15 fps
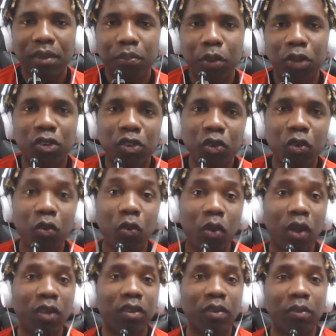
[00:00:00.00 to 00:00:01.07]
But you
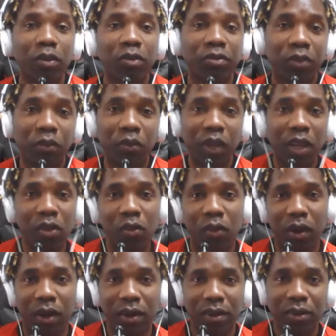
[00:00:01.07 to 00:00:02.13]
want to move from where you
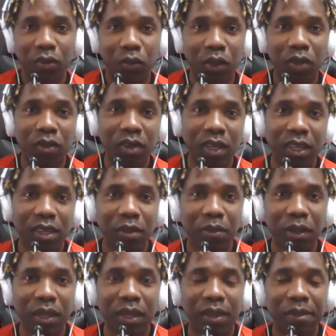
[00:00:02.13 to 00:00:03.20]
are to where you need to
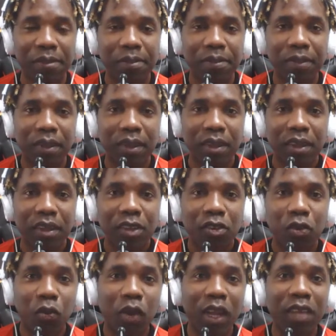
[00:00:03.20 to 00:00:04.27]
be.
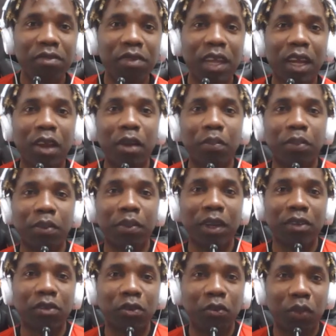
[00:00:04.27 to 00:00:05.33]
So what if they
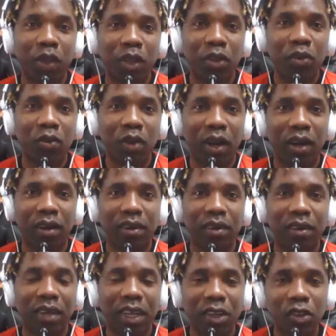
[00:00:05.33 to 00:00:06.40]
compromise with where you are?
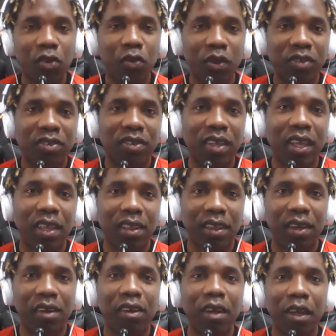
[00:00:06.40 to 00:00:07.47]
Then you will stay
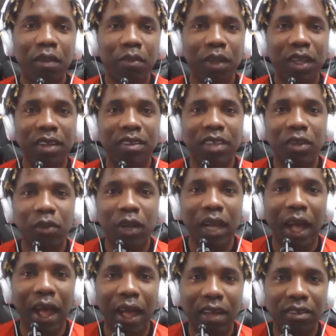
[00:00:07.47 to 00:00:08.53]
there because they will
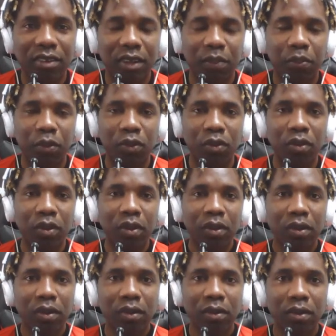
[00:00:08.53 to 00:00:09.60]
accept you
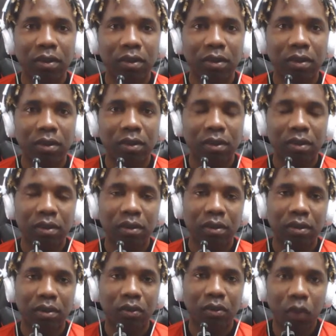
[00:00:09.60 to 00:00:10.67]

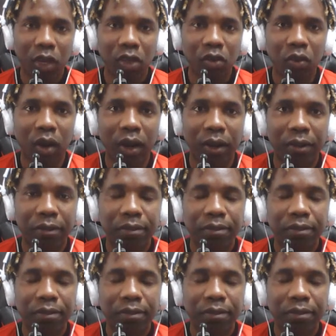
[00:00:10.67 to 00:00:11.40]
where you are.